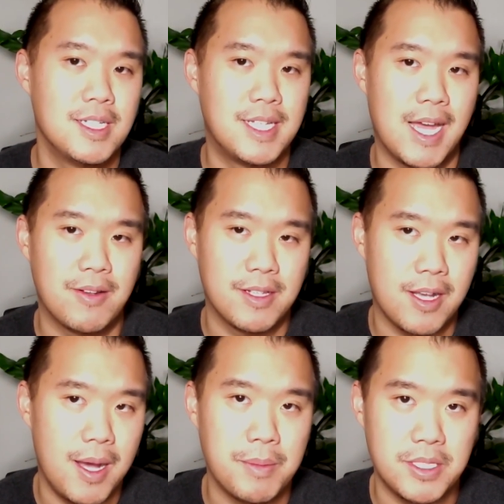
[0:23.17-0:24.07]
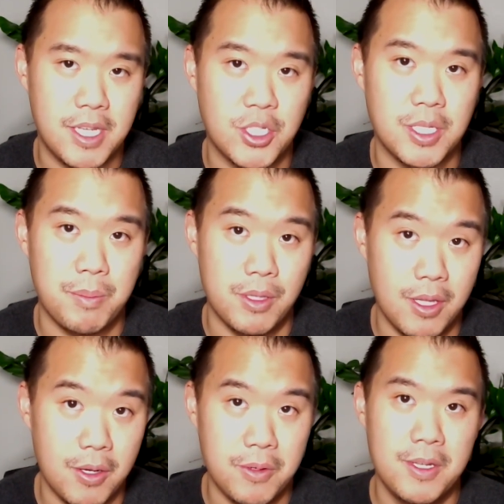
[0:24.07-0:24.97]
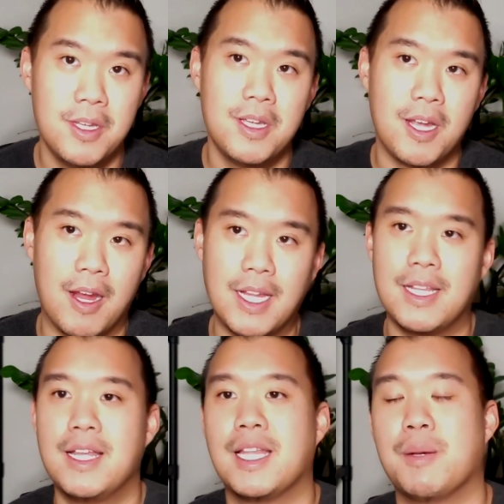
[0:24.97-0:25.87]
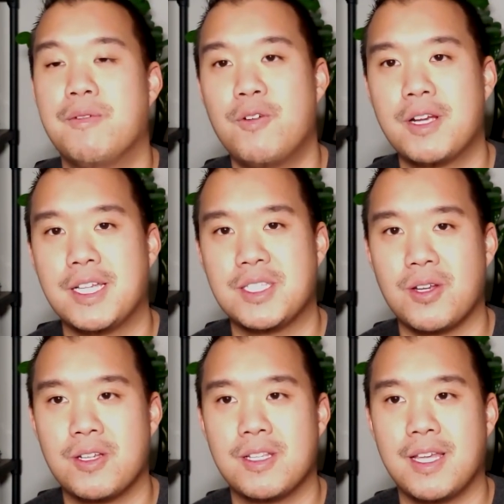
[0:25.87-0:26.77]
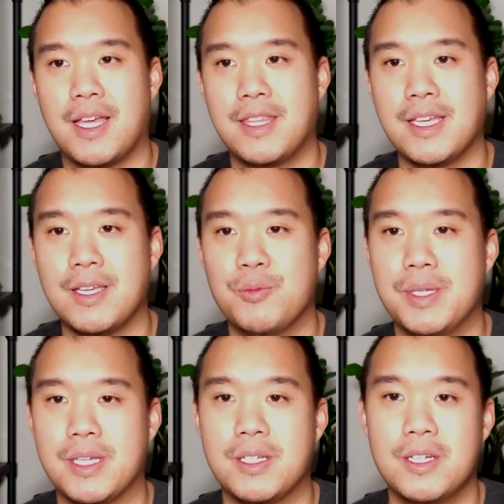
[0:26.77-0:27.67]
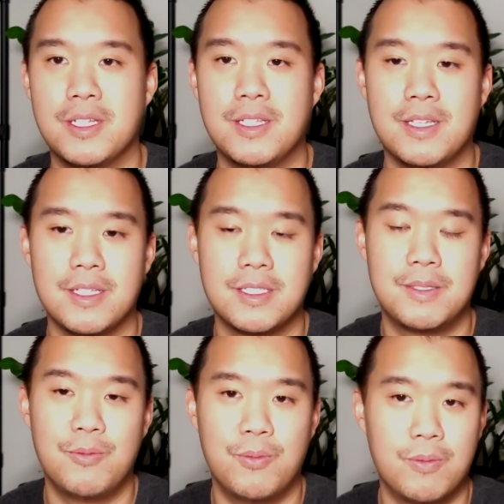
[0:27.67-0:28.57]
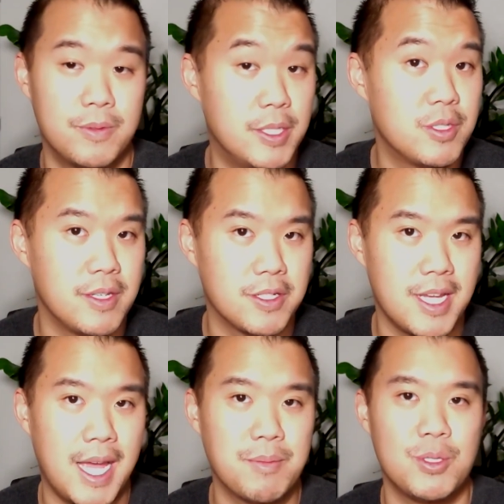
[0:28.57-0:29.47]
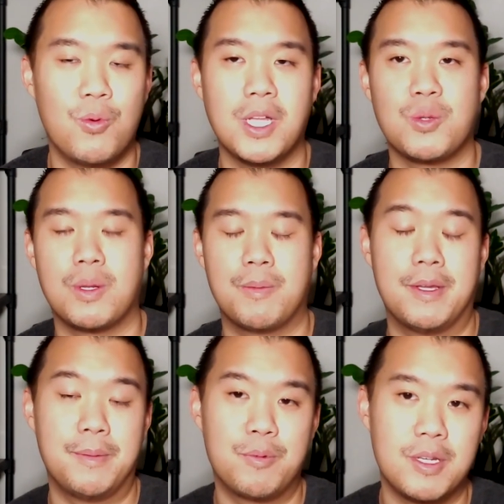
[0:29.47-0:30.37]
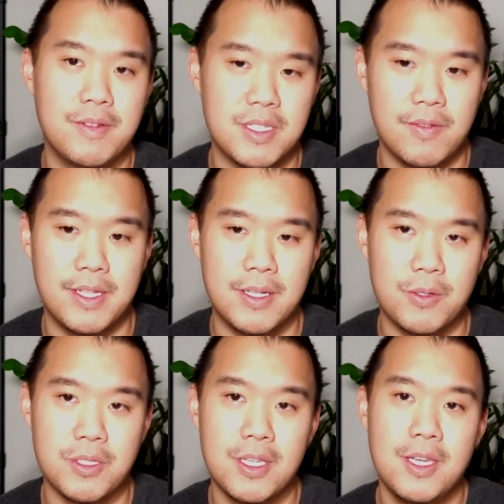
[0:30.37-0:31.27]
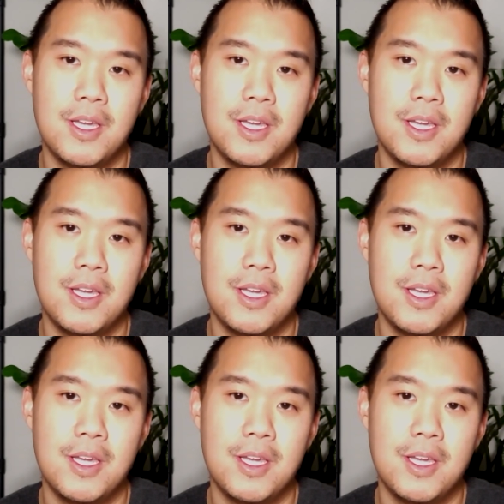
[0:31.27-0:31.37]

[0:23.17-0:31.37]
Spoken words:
down in the comment section below. All right. Now, before we get started, I think it would be a good use of your time to watch one of my previous videos